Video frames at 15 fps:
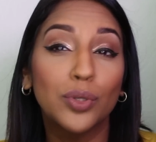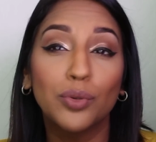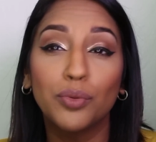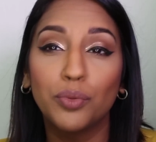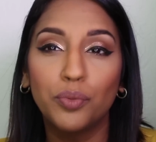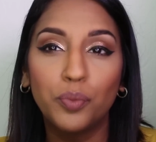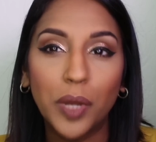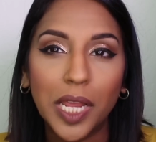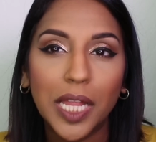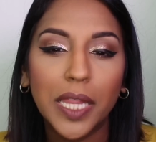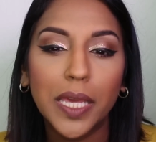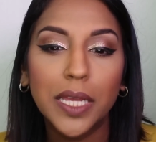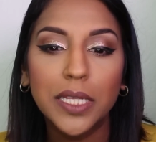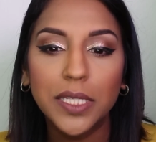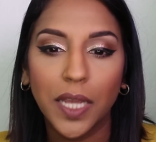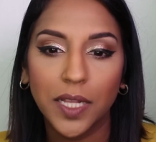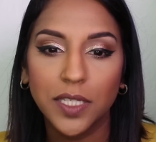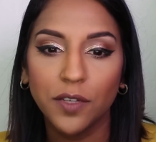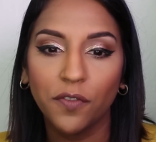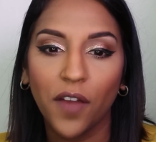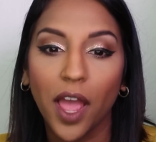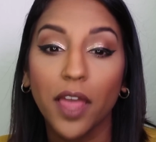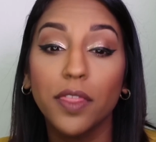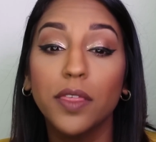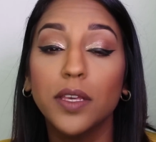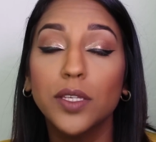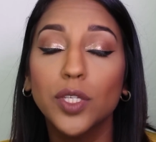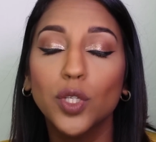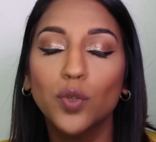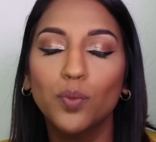to really intensify
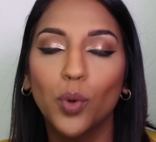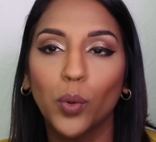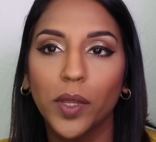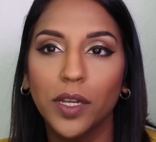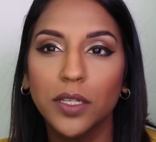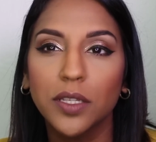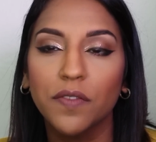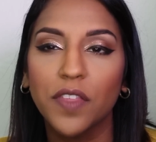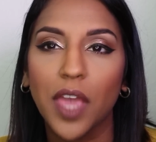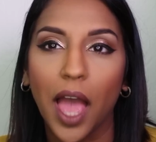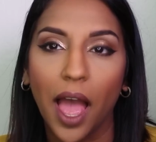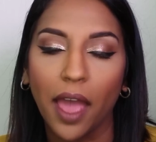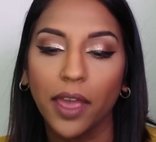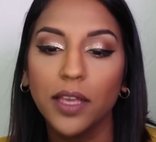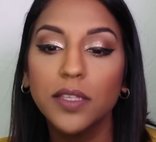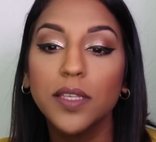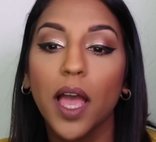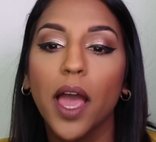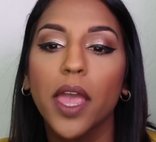the smokiness of the eyes,